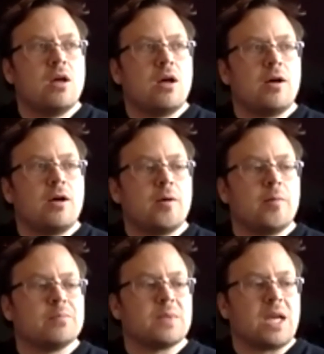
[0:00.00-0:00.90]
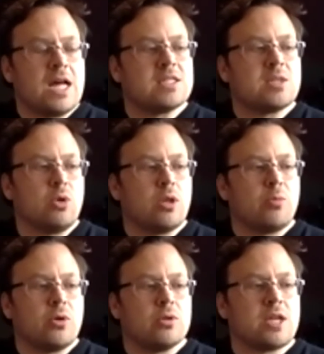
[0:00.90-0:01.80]
I had some early
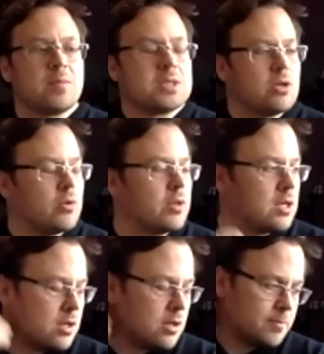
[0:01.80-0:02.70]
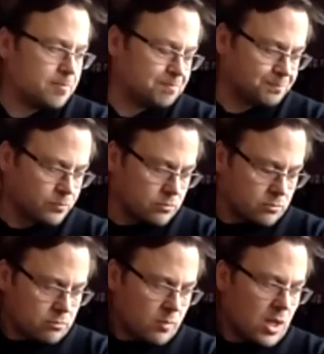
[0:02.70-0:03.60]
prototypes though that
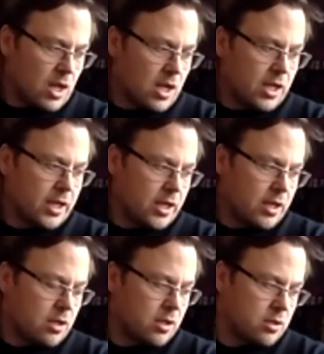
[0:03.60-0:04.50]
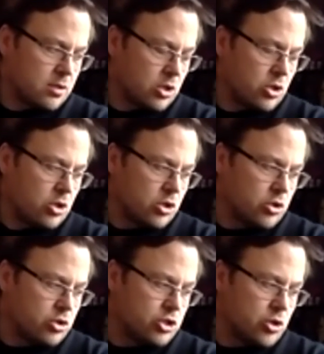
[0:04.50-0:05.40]
I
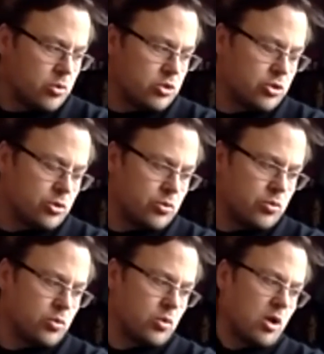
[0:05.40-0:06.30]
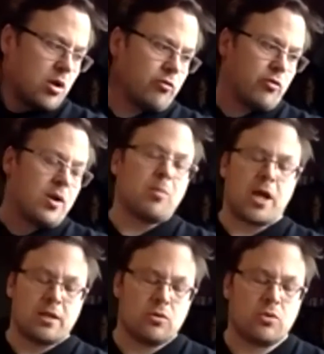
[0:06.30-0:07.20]
showed to a friend of
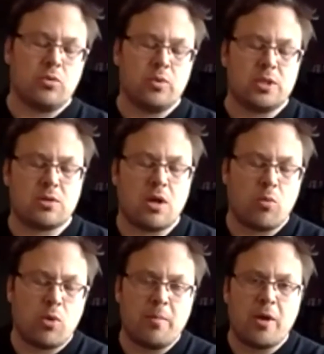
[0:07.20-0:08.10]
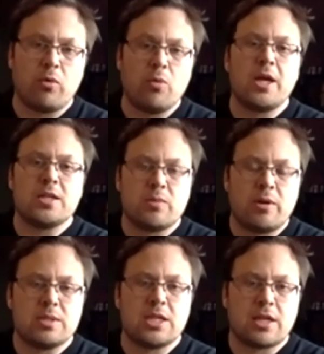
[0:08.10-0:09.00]
mine who was one of my roommates when
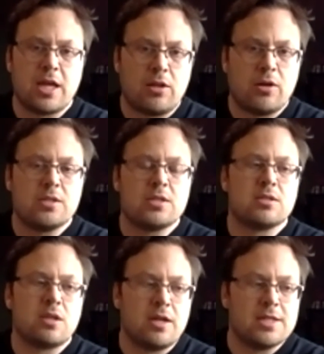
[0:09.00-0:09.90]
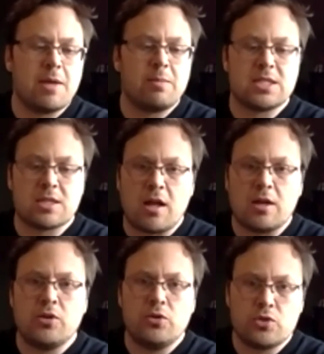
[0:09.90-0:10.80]
I was at CalArts. His name is Scott
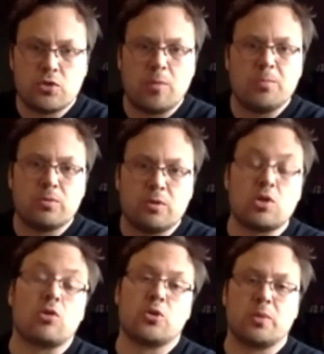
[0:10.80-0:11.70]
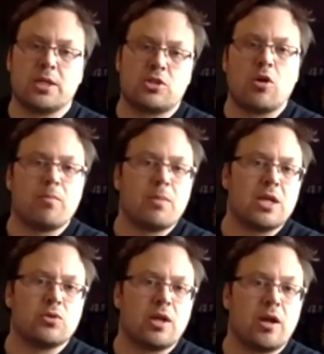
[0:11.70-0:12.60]
Knudstrup. He was also a guitar
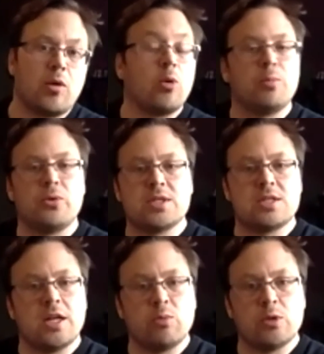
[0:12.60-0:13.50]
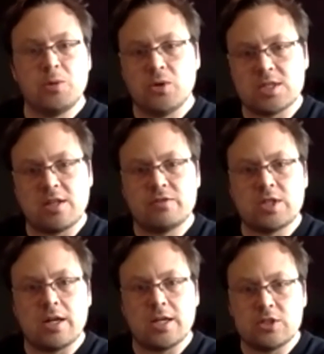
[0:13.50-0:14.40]
major there. We were both studying with Miroslav
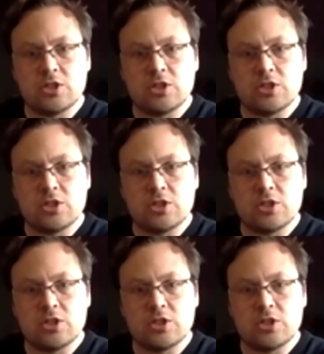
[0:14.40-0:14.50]
Tadic